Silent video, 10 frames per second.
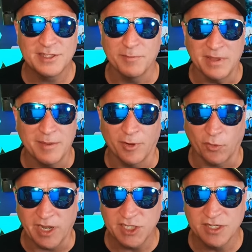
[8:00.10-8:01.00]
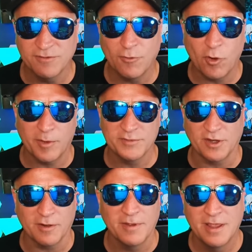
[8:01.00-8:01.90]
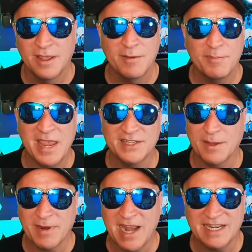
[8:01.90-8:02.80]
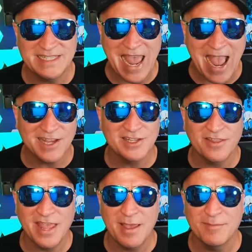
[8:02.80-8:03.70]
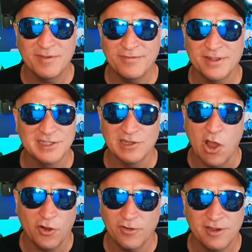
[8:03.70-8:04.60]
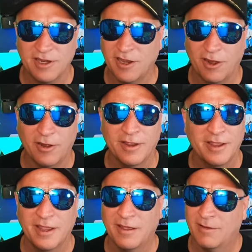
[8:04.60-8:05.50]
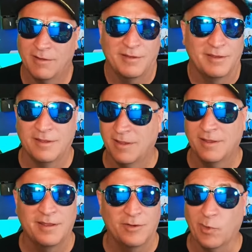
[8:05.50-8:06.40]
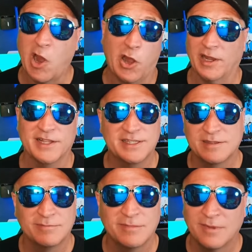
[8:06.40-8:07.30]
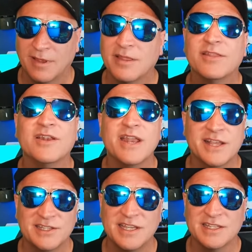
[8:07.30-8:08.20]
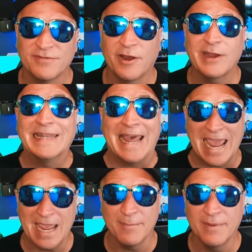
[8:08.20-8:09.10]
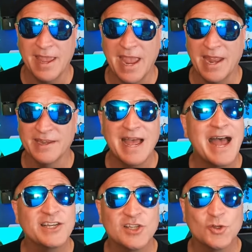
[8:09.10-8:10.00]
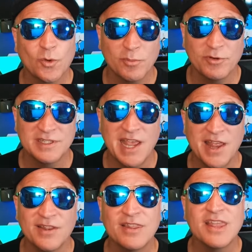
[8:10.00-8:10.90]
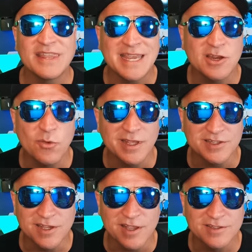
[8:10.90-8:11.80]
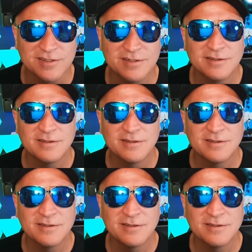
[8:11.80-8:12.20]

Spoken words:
some immigration forms or pay some kind of tax on them if it's longer than a year. Regardless, the Nixie is very lame, and I just sort of pretend that they don't exist.